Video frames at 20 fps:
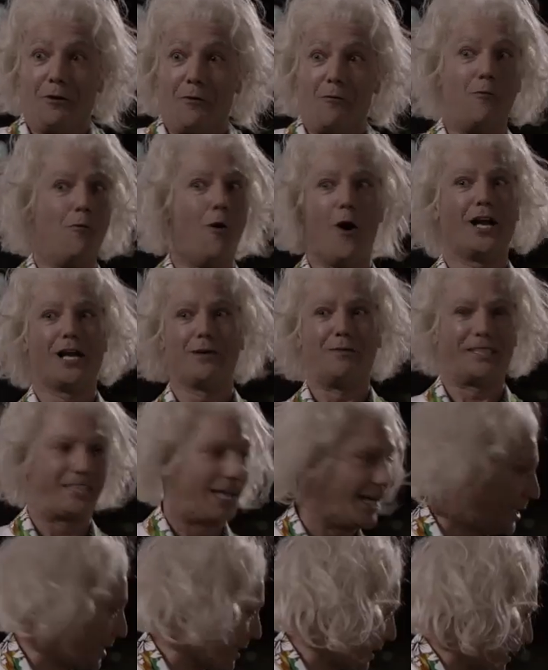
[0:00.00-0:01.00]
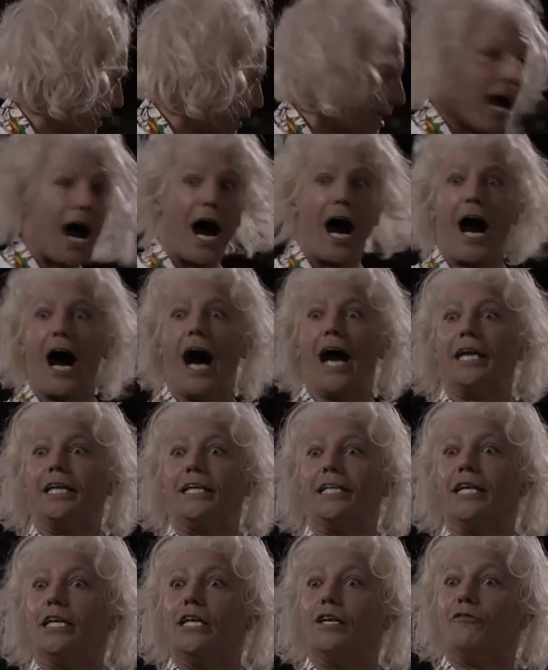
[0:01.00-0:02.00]
What am I thinking? I
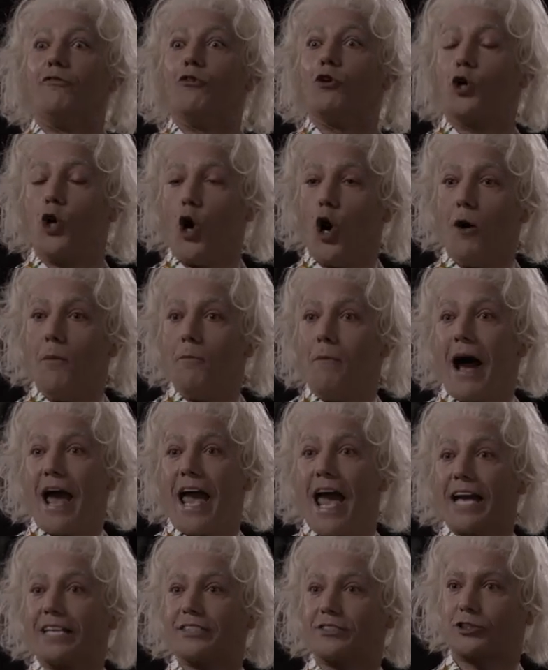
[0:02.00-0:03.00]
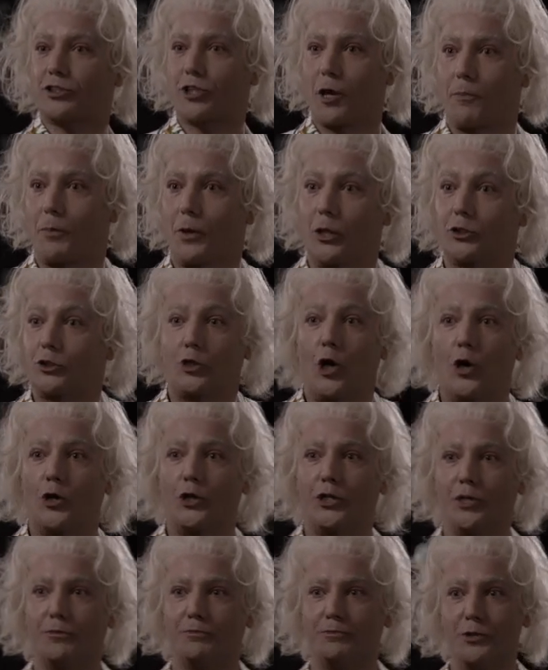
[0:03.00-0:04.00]
nearly forgot my extra
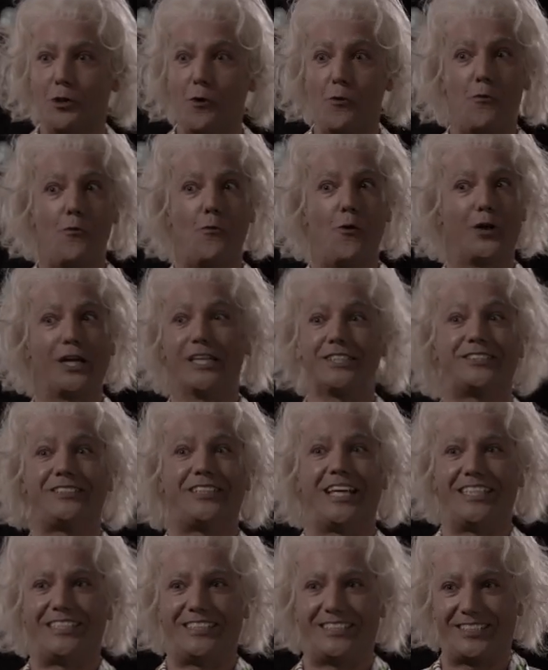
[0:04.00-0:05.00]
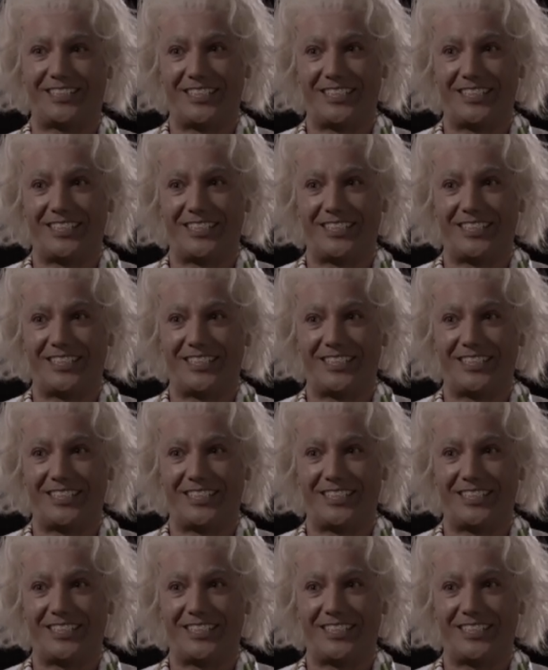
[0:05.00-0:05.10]
plutonium. What a tit.